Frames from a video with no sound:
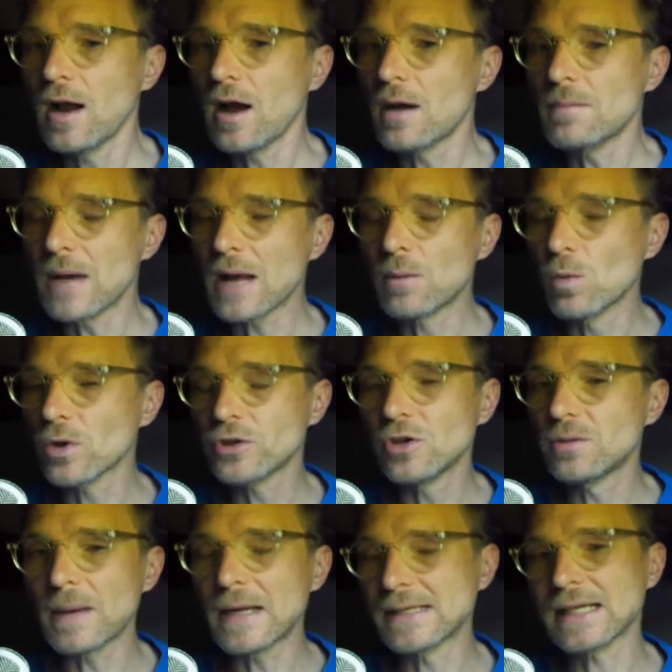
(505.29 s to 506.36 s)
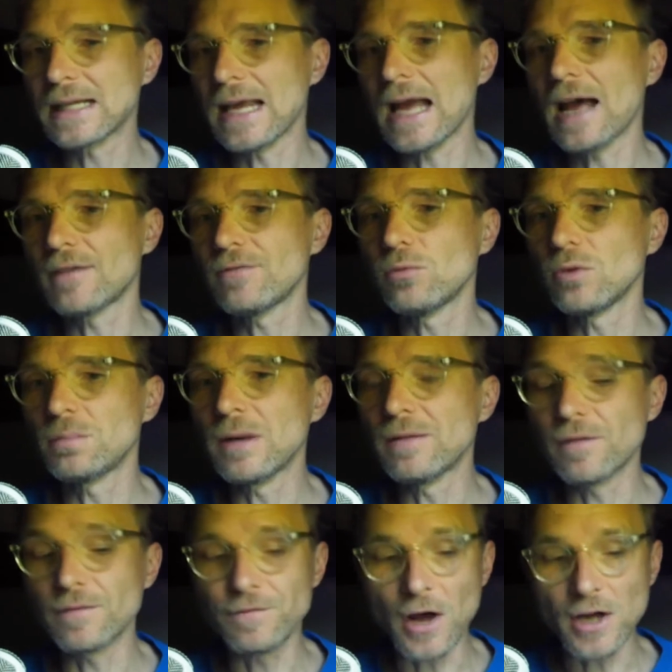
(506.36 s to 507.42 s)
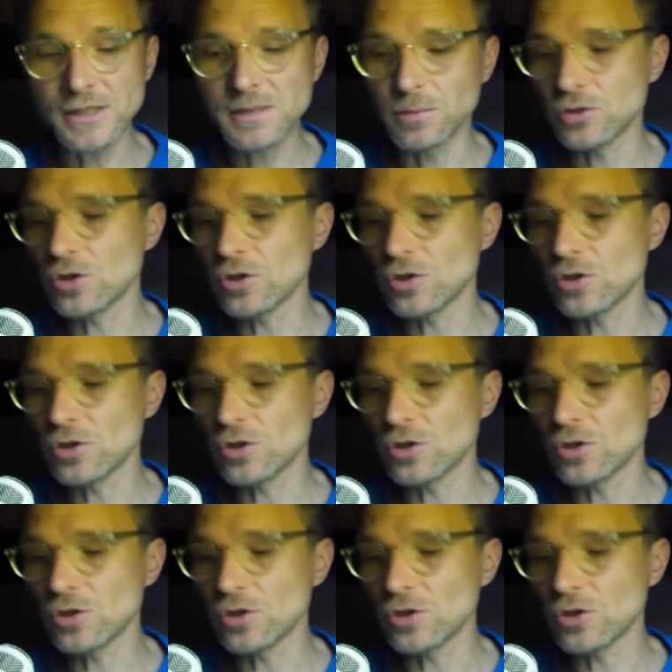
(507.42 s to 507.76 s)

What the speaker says: And what you'd basically have would be the vast